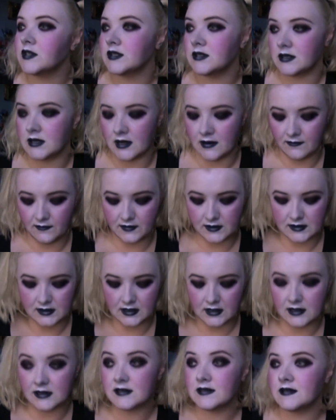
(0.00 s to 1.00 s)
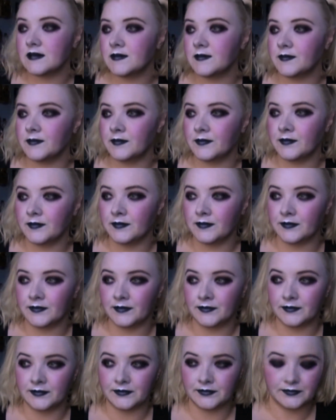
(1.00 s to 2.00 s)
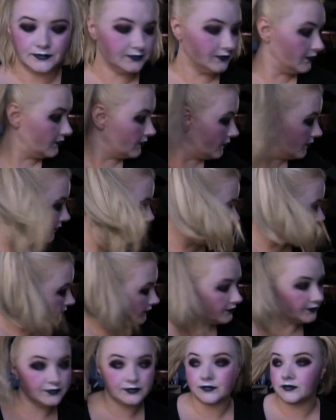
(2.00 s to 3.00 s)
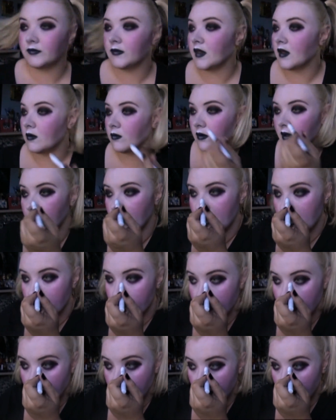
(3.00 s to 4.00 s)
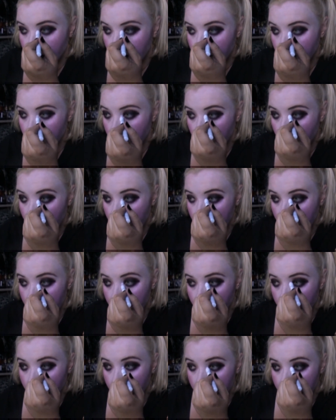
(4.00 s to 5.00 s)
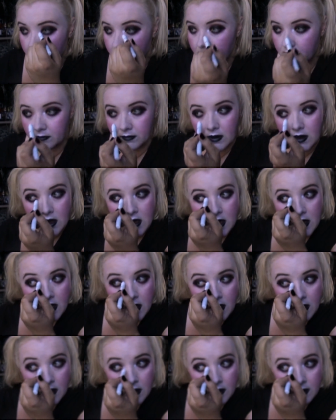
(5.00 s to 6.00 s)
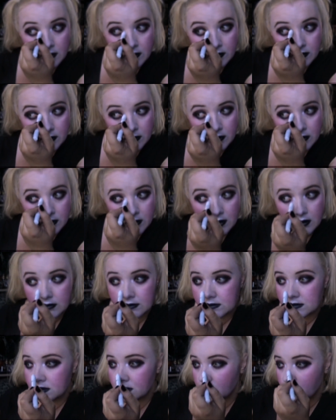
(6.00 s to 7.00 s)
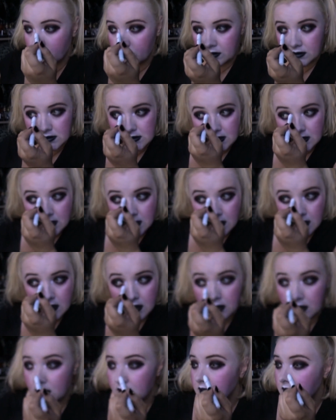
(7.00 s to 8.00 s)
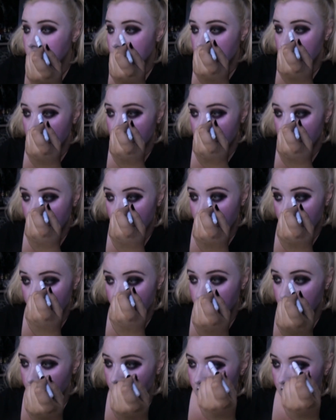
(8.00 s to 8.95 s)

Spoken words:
Just to emphasize. And while I have that on, I'm going to go ahead and put some dots in the corners of the eyes. Right